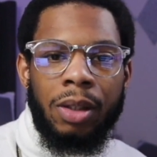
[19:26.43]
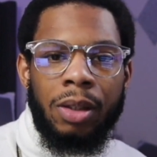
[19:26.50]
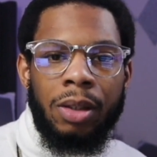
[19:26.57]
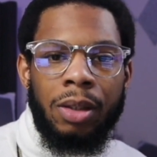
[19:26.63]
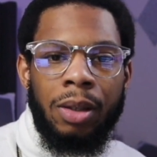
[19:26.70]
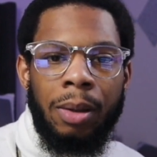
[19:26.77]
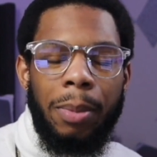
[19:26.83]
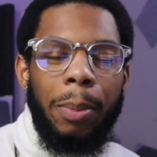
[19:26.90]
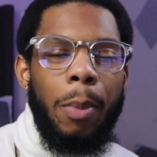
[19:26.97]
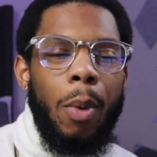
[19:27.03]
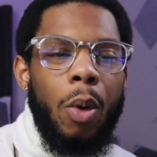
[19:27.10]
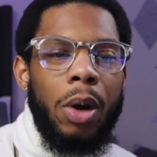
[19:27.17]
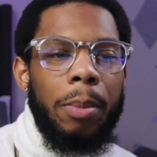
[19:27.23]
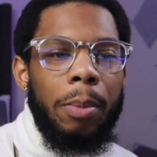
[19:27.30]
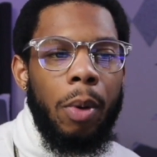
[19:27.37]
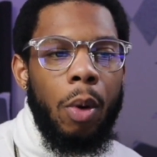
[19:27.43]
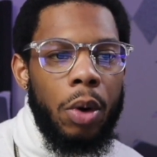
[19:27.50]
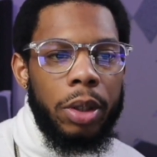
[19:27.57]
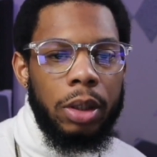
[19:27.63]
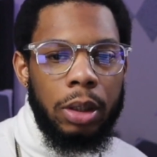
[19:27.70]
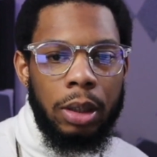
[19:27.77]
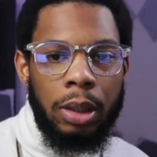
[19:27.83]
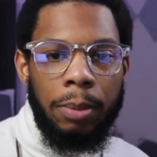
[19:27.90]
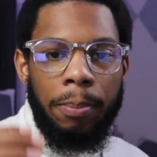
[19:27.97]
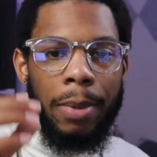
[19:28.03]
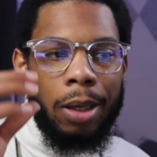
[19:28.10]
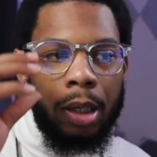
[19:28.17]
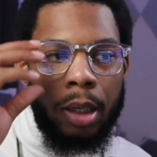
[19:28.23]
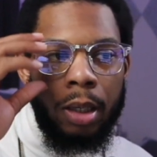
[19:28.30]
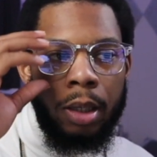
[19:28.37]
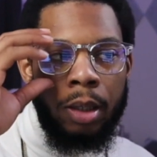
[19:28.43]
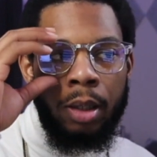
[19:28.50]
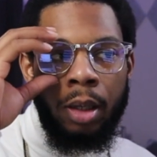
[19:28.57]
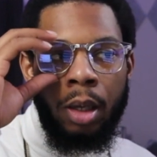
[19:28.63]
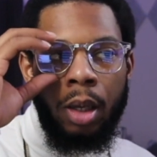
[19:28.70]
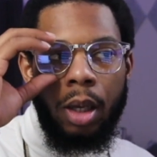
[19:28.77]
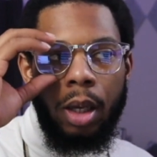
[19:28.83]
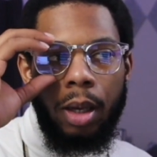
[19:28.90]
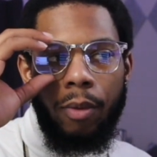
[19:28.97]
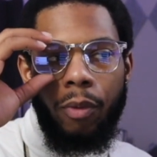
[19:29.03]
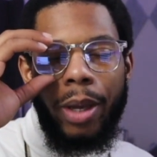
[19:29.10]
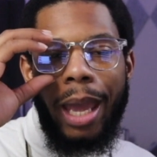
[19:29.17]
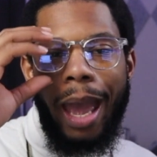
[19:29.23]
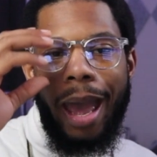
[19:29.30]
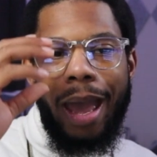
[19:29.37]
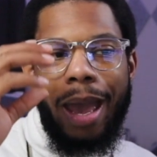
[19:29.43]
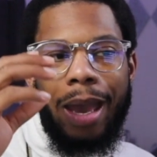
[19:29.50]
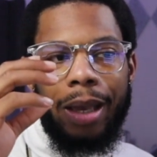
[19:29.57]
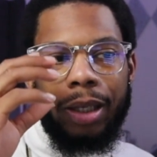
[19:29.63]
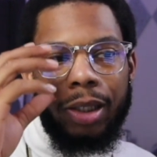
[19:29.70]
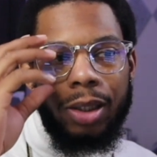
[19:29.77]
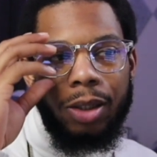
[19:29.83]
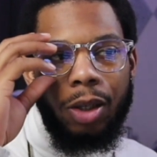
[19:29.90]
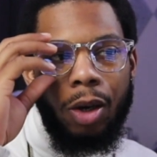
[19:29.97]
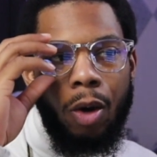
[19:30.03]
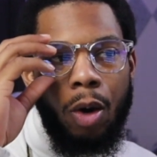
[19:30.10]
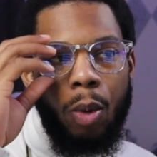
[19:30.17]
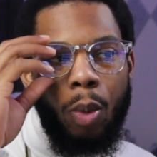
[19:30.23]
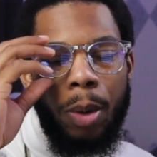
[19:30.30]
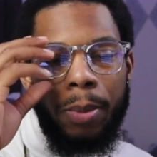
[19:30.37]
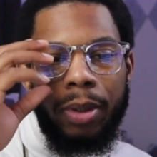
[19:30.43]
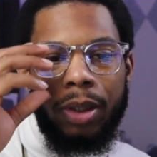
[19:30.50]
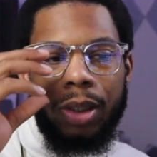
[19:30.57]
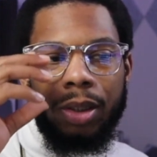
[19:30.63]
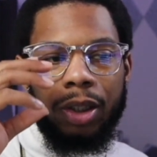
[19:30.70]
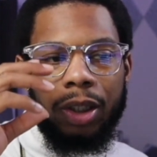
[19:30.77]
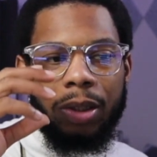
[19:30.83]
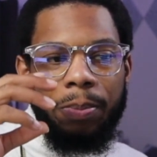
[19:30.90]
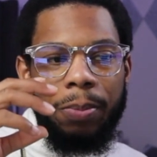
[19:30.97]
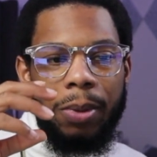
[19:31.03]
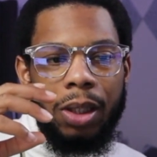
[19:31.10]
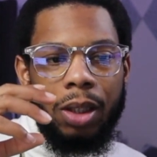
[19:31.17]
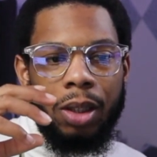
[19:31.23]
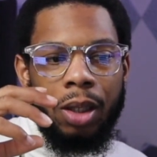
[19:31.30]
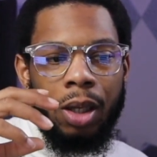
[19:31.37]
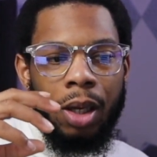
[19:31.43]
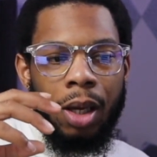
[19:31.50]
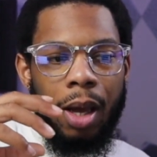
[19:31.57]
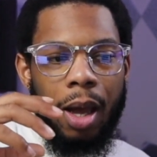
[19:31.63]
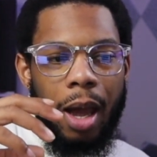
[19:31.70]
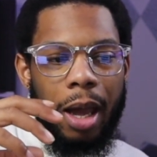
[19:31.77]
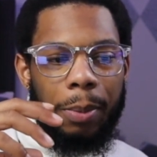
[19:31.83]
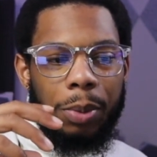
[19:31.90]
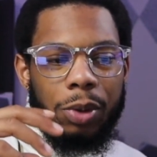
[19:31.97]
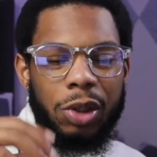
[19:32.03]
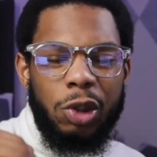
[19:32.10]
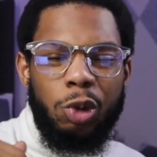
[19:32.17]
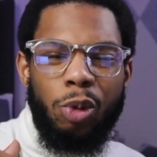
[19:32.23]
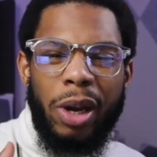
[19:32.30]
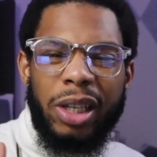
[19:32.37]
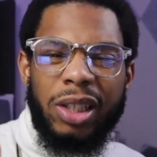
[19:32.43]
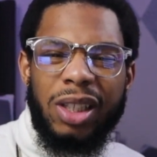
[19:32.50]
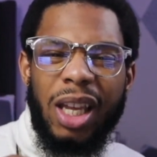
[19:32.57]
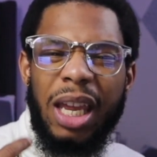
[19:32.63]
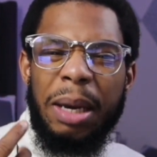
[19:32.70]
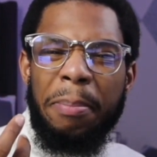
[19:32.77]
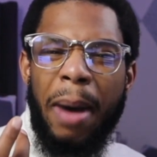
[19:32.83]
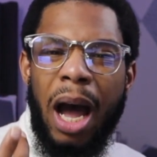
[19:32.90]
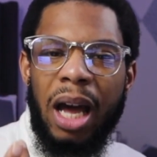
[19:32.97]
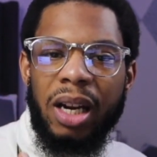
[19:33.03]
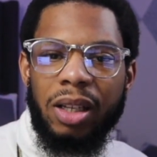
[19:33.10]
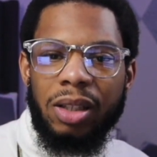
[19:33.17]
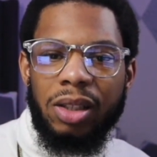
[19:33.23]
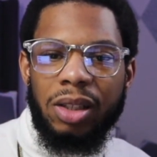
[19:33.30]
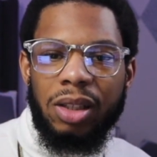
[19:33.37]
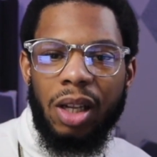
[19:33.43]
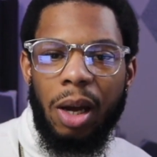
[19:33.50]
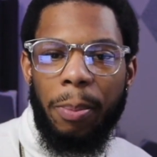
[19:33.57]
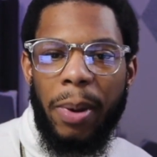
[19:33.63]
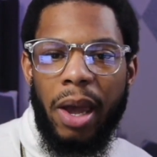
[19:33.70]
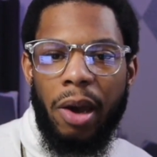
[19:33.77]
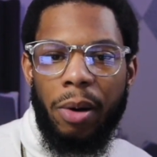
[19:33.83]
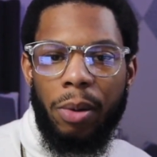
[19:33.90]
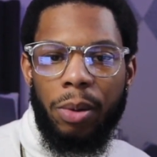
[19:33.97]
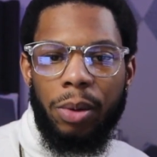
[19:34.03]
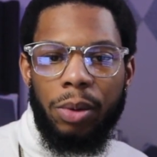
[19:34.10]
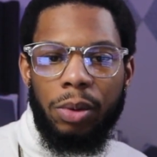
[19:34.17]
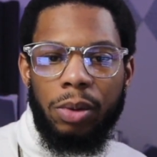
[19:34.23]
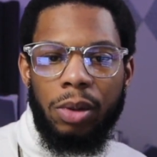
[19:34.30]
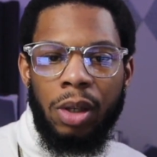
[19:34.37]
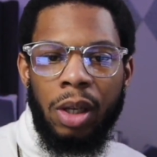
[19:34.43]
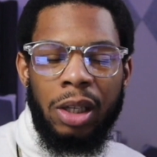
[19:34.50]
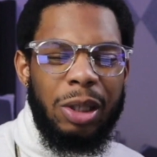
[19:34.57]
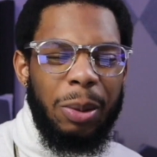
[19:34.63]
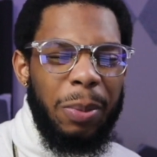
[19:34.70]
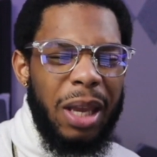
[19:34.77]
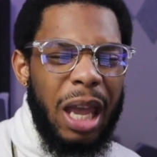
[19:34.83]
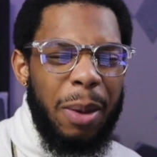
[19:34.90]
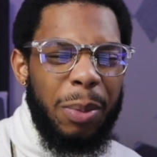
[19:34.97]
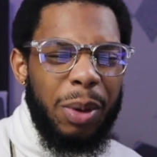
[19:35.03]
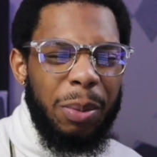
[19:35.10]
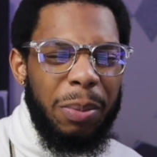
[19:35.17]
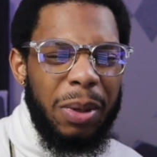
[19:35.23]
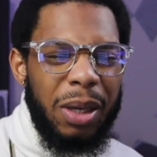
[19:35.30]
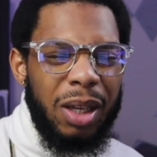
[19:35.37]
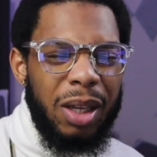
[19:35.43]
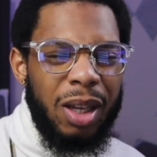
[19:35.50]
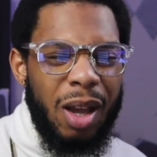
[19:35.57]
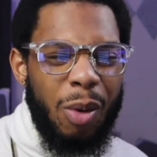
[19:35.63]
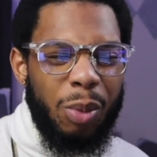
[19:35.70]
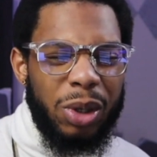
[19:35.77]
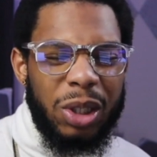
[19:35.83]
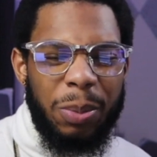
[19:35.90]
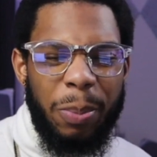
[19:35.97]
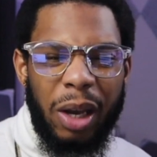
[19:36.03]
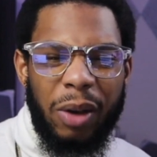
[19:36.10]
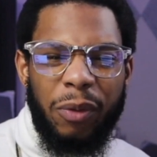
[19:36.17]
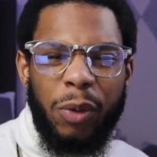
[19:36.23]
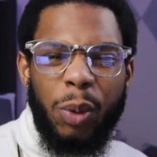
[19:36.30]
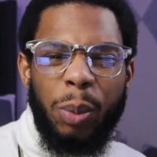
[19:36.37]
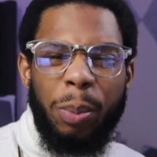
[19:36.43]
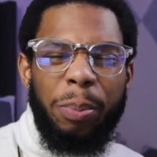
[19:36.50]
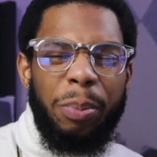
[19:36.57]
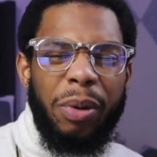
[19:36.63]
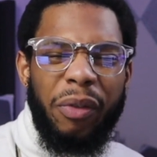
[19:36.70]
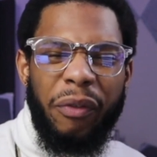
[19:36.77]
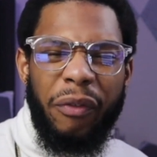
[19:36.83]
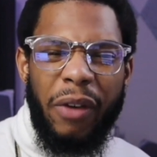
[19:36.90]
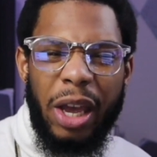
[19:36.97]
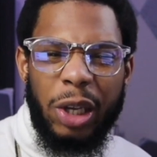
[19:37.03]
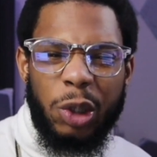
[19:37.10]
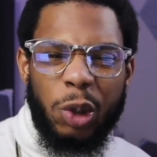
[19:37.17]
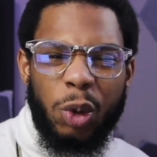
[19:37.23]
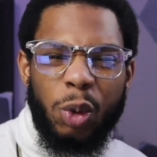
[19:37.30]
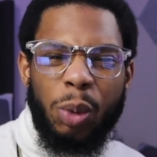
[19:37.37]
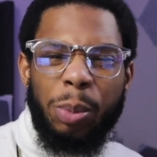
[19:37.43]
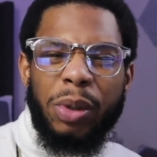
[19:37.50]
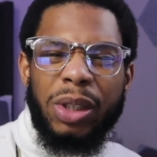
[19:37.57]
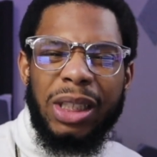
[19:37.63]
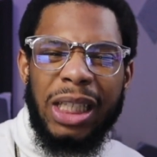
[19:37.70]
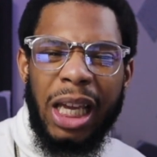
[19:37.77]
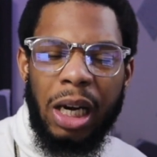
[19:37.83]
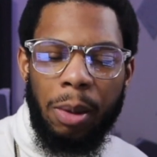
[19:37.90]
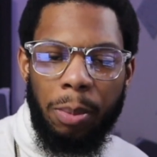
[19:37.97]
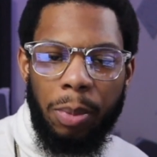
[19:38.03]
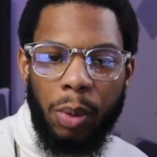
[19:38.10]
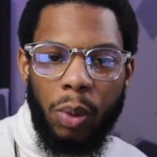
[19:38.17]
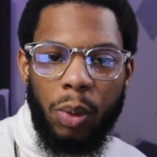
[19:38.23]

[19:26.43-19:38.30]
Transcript: But more importantly, man, if we ask, a woman to just be able to dress in modest apparel, to be able to be respectful, professional, presentable,